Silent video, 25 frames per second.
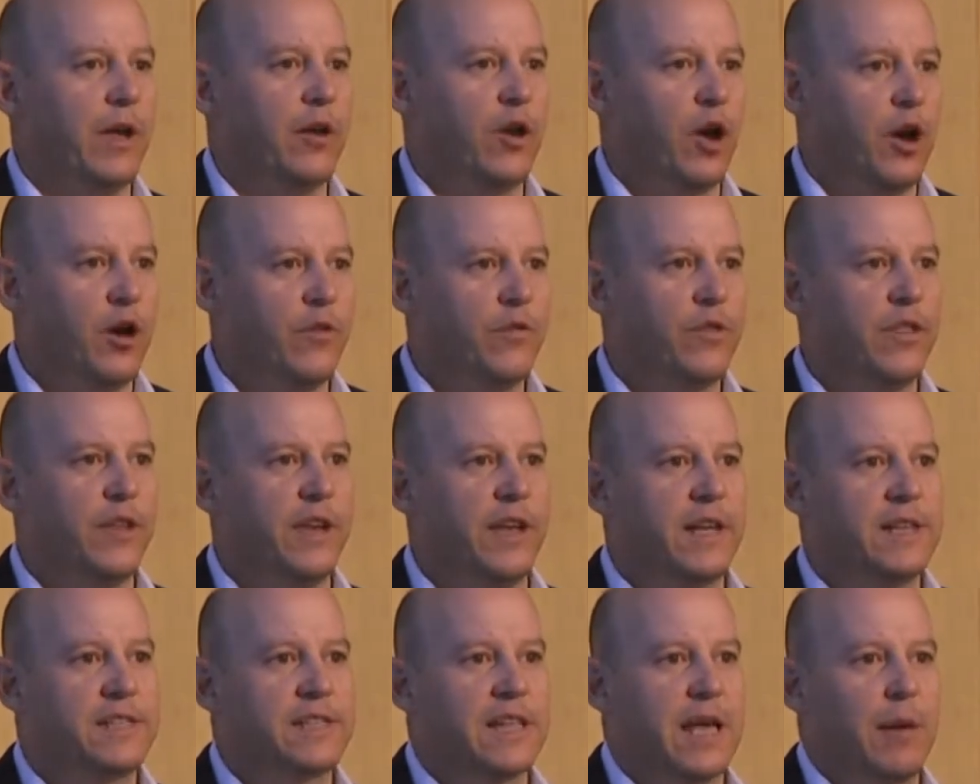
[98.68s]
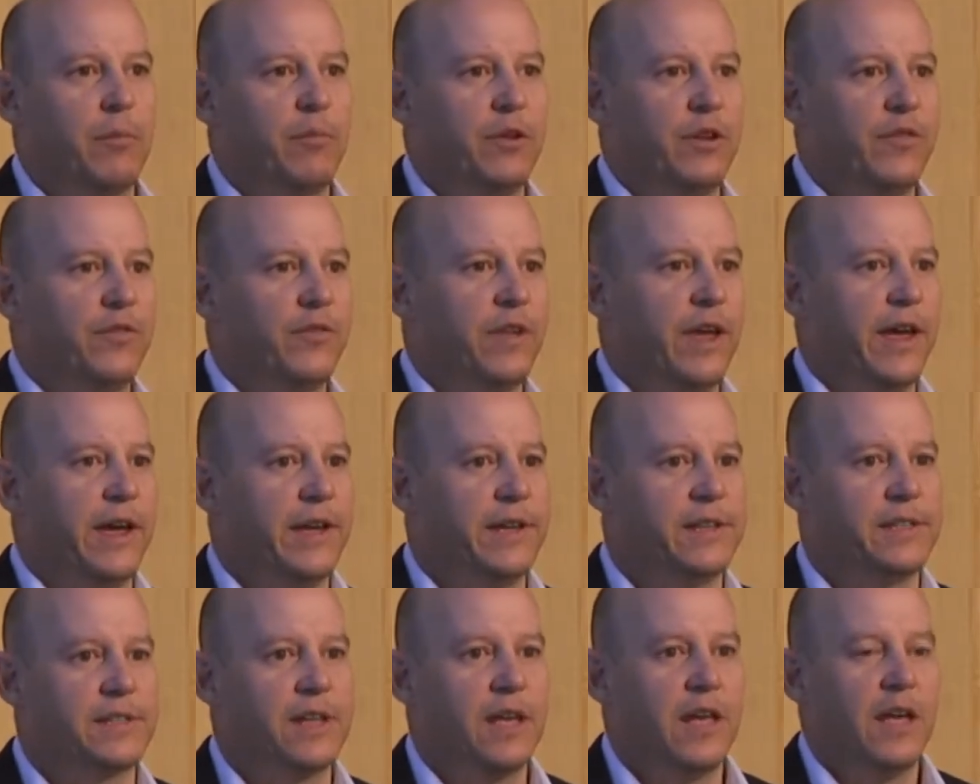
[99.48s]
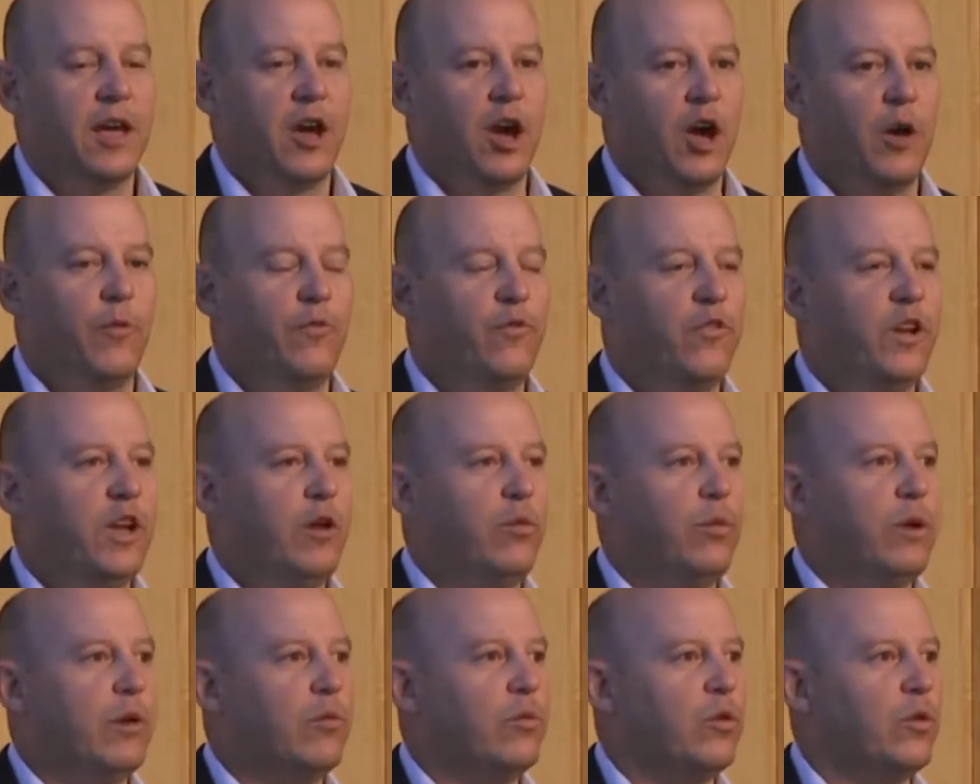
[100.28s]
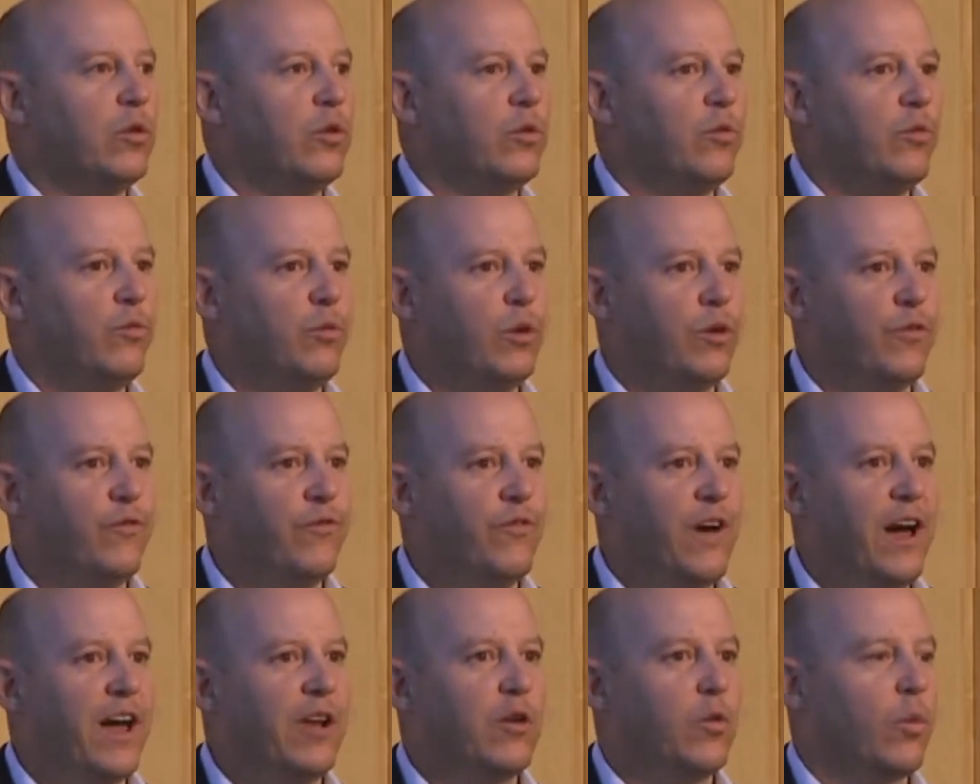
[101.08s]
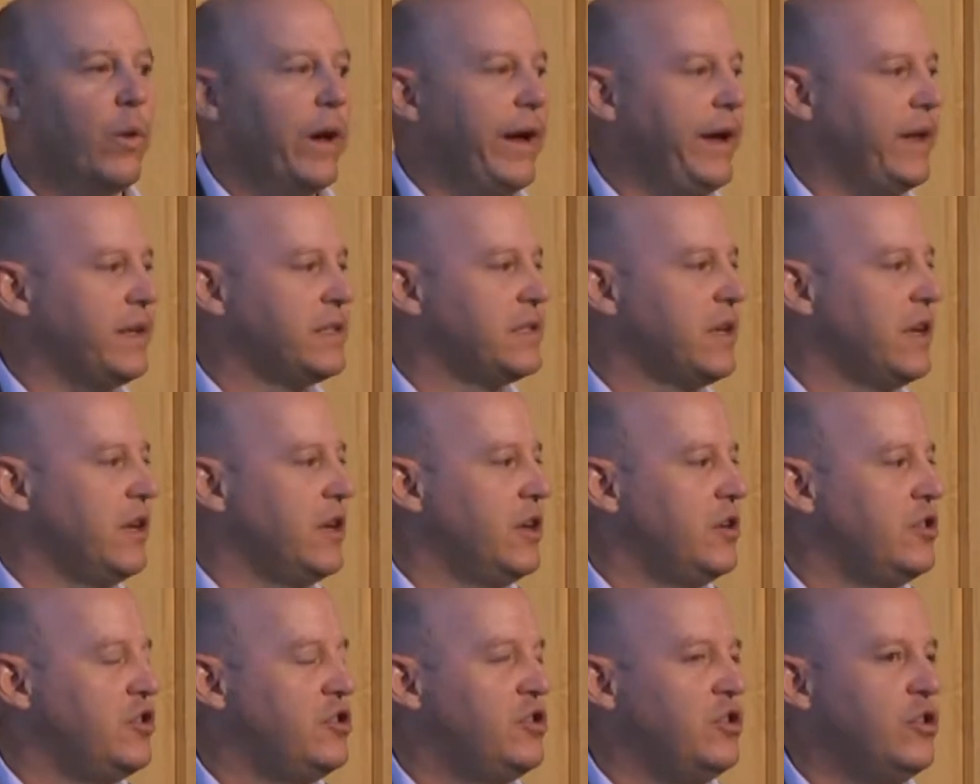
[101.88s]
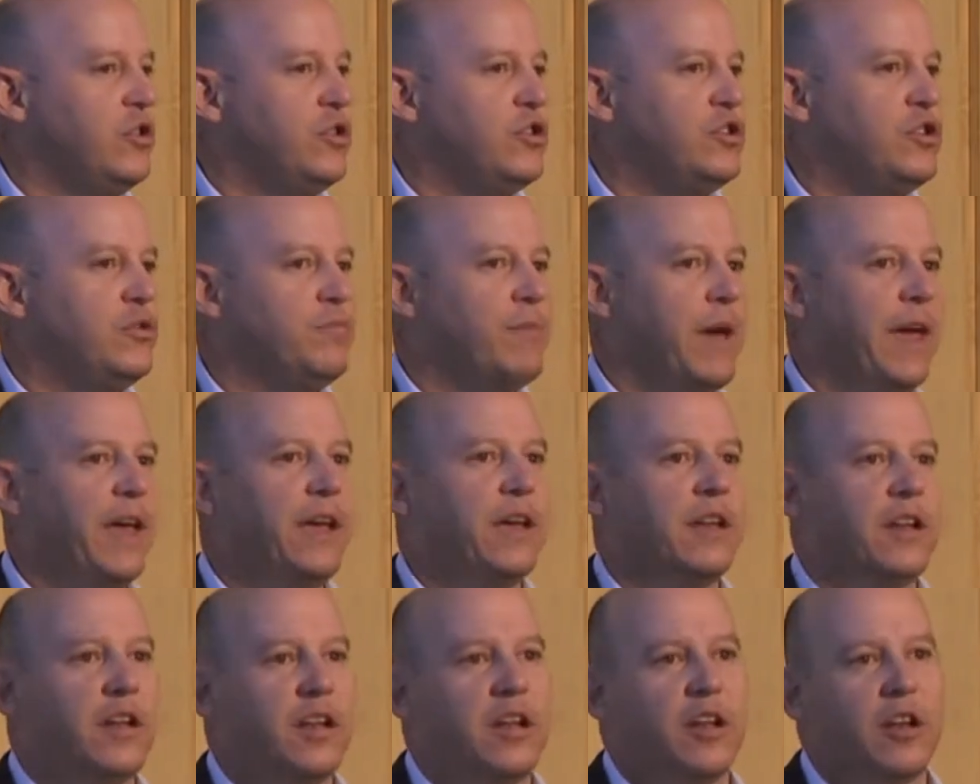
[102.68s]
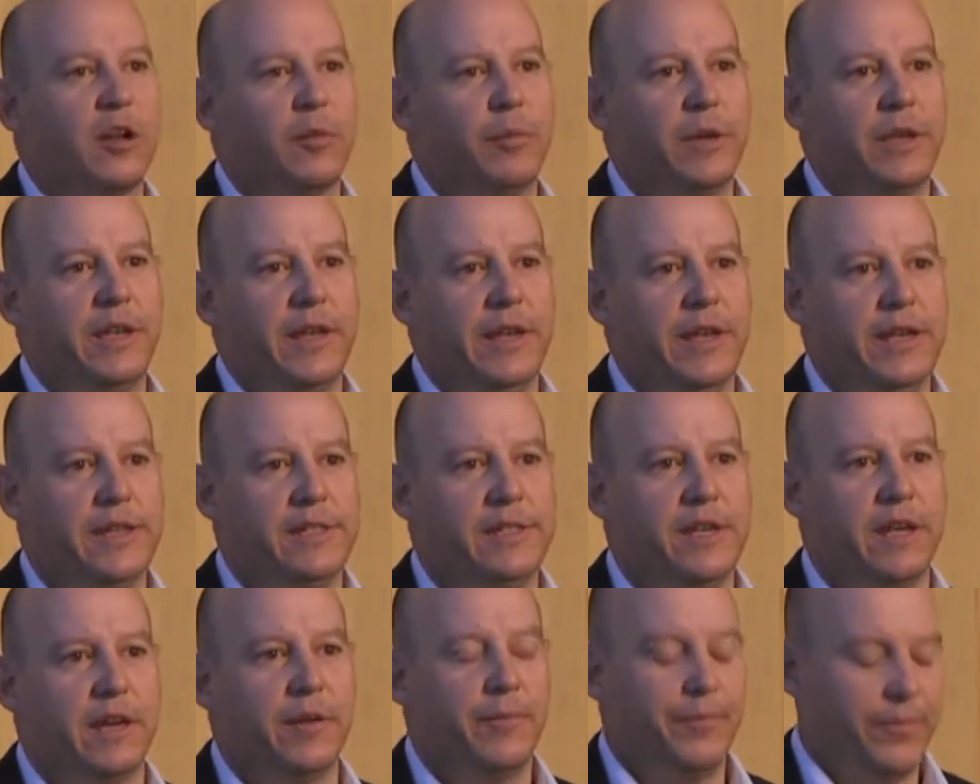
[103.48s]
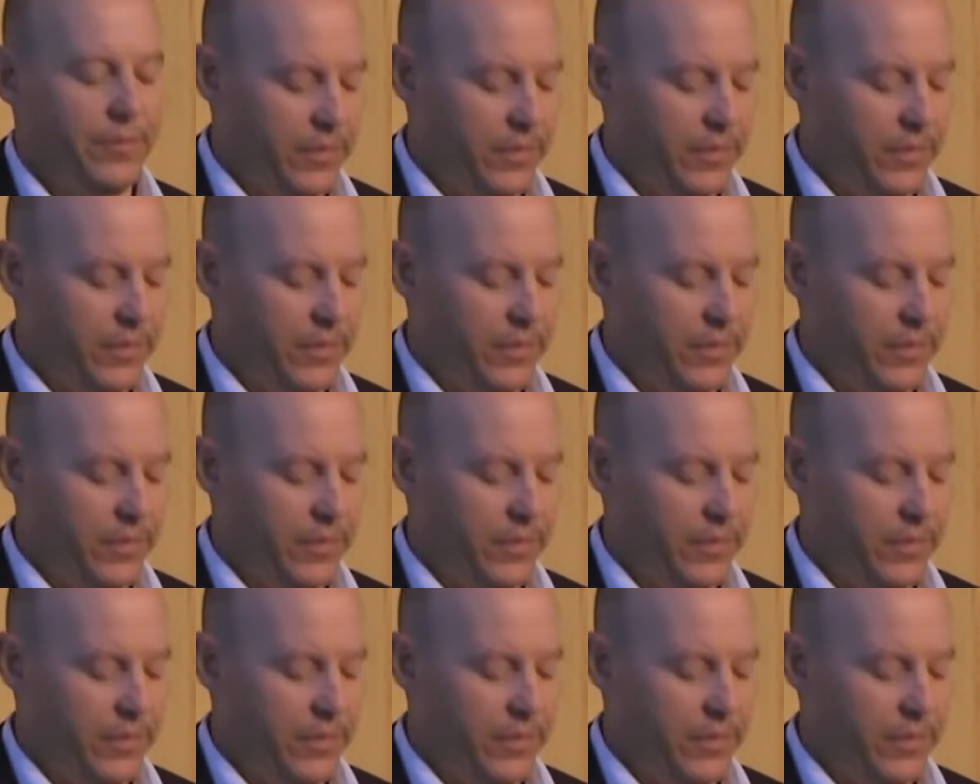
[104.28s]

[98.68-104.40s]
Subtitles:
over the next couple of days, hopefully we'll find ways to make it a little bit easier.